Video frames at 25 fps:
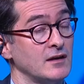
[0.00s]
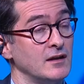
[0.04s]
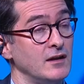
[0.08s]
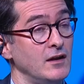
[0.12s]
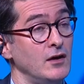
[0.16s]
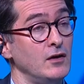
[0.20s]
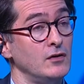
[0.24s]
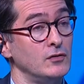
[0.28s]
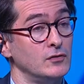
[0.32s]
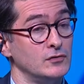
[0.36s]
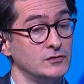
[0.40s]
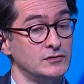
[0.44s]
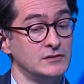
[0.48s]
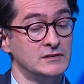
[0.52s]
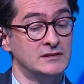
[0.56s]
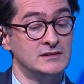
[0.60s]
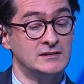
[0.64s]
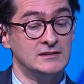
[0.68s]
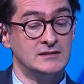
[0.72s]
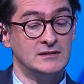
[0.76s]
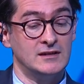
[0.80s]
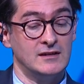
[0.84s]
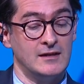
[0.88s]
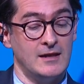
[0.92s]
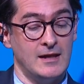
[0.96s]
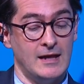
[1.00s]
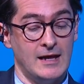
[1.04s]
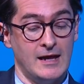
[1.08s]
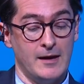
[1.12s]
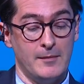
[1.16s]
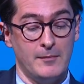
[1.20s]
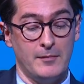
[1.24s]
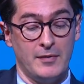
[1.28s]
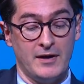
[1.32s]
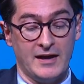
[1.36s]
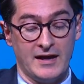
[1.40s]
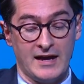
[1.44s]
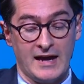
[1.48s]
close
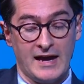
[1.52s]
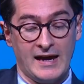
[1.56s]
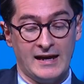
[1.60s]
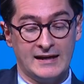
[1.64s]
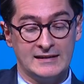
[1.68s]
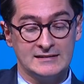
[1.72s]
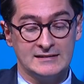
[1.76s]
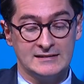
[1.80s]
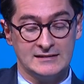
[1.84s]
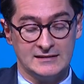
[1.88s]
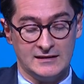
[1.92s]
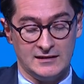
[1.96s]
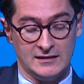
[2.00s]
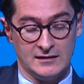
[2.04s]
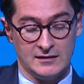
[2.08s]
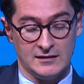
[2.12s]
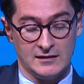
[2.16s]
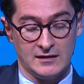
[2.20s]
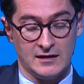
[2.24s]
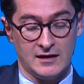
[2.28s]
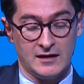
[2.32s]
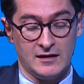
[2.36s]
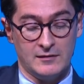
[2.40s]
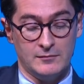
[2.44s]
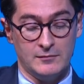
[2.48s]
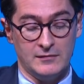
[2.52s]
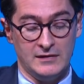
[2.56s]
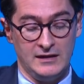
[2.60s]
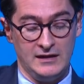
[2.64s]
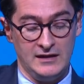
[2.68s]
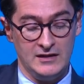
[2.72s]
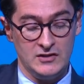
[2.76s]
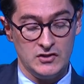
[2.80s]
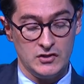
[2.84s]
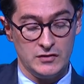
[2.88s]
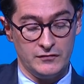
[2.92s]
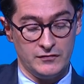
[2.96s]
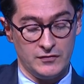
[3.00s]
by asking
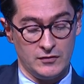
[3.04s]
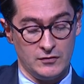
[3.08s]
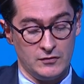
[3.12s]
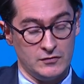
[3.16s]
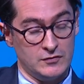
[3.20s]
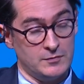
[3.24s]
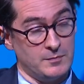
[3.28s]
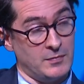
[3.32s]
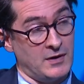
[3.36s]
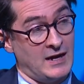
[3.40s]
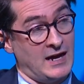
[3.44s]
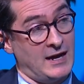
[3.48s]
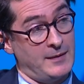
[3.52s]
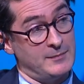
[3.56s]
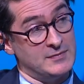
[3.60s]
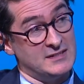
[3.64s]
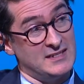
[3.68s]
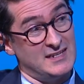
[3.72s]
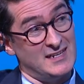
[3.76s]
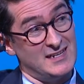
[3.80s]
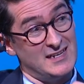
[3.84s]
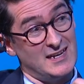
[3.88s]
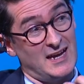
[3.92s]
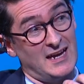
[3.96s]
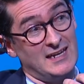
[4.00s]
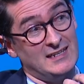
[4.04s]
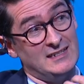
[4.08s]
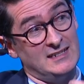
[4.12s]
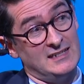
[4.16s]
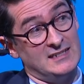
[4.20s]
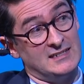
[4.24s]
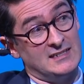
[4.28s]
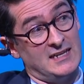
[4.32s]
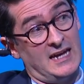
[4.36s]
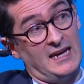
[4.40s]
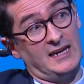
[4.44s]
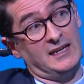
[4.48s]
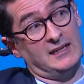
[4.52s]
each of you, perhaps in 90
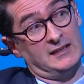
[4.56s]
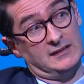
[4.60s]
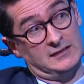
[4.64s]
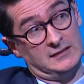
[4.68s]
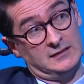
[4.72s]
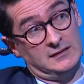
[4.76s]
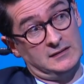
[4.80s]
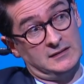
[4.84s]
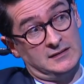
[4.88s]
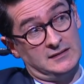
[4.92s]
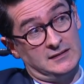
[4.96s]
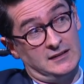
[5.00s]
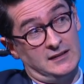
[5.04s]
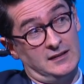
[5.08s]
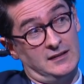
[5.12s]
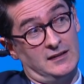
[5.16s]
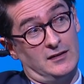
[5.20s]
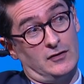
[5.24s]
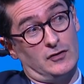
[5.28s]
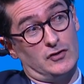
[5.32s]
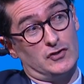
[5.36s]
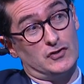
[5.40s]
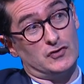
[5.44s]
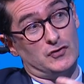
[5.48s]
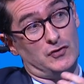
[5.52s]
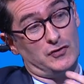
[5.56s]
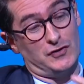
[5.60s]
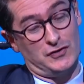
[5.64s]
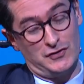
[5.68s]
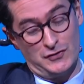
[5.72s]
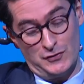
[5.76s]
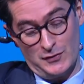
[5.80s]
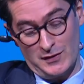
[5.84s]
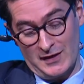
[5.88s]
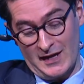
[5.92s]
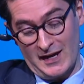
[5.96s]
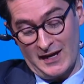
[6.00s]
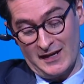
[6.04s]
seconds, or as short as
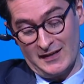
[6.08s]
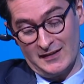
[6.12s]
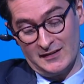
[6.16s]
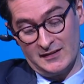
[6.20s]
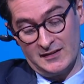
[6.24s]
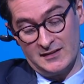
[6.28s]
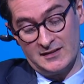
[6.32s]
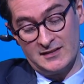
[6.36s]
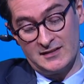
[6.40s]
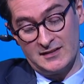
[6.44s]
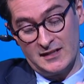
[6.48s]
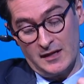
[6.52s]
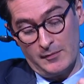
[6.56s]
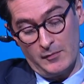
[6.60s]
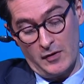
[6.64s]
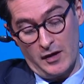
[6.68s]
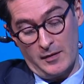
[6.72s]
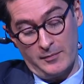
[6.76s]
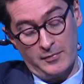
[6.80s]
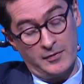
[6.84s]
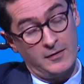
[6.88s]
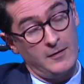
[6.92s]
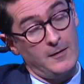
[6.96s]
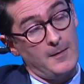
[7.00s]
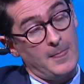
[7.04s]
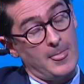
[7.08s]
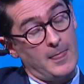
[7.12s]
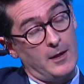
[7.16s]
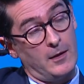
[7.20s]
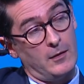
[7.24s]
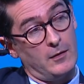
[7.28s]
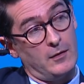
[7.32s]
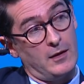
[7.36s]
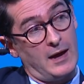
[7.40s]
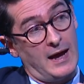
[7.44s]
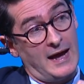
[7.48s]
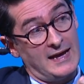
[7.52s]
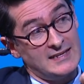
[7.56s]
you can, to sum up,
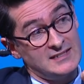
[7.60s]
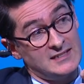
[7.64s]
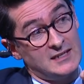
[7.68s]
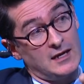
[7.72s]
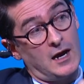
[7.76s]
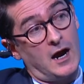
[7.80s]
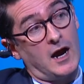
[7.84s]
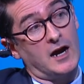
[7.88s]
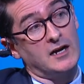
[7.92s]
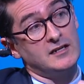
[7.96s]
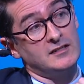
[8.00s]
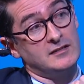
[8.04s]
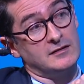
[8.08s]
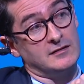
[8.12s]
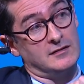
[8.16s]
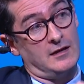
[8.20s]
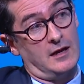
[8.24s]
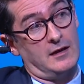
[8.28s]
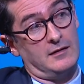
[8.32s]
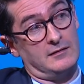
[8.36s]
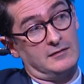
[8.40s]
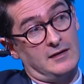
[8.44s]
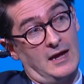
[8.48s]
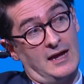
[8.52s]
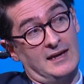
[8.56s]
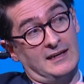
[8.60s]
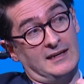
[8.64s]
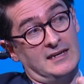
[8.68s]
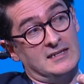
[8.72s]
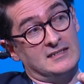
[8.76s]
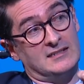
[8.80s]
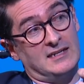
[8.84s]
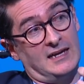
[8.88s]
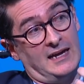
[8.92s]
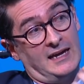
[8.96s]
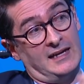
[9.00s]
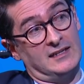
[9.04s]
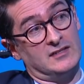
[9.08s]
as the Arctic, I
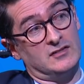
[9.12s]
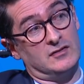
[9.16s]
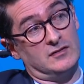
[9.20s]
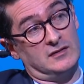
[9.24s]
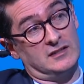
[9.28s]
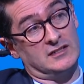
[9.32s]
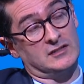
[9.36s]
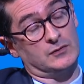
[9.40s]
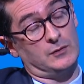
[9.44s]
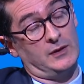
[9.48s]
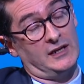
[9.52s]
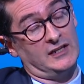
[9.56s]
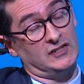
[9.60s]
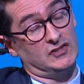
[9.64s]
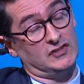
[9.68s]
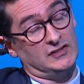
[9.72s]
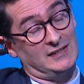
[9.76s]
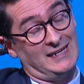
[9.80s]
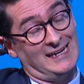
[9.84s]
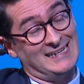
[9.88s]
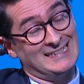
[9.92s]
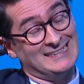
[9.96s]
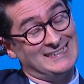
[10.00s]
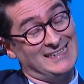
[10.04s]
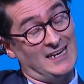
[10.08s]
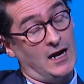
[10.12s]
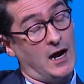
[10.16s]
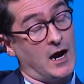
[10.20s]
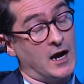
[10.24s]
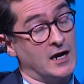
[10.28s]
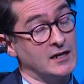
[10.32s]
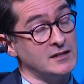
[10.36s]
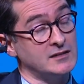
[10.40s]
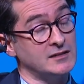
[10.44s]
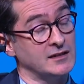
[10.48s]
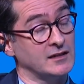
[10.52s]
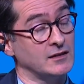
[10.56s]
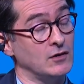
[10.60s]
guess to answer this question, as the
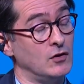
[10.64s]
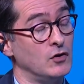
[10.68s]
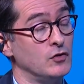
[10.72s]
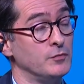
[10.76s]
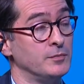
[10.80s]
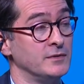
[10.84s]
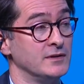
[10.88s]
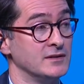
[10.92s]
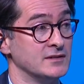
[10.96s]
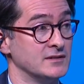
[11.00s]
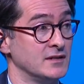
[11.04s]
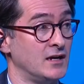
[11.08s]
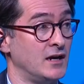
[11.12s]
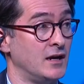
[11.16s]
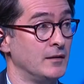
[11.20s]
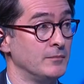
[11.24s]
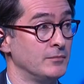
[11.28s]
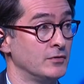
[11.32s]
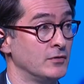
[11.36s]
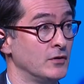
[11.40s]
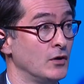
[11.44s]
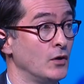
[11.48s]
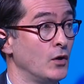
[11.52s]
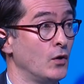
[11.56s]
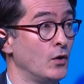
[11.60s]
Arctic opens up.